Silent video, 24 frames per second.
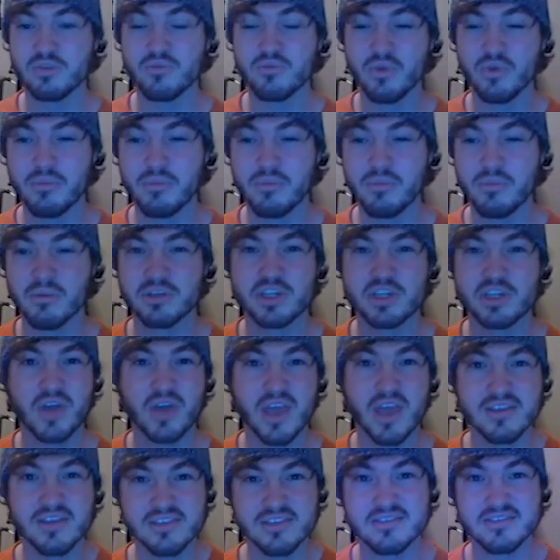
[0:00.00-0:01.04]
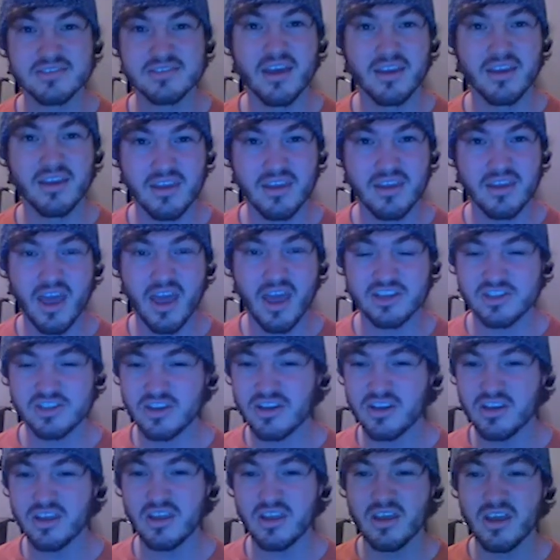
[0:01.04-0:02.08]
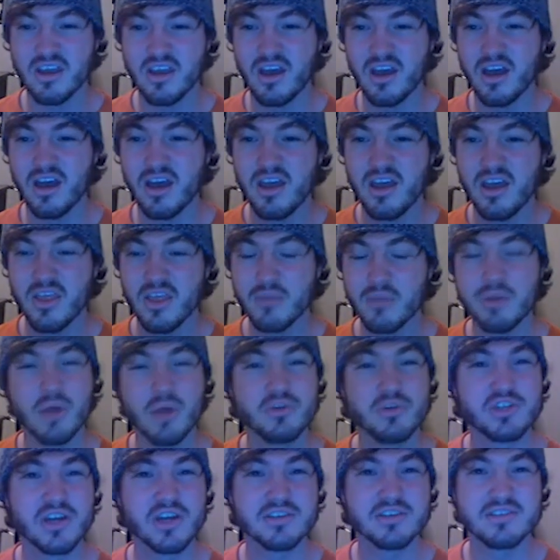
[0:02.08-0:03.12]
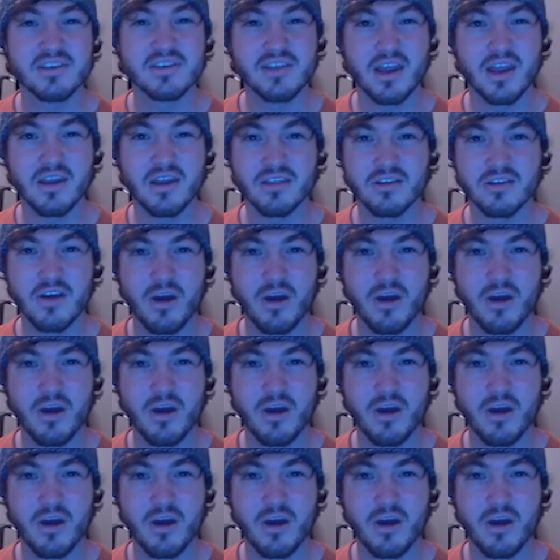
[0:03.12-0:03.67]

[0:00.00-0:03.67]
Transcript: really be able to showcase this deck in action. And let me know what you guys think down in the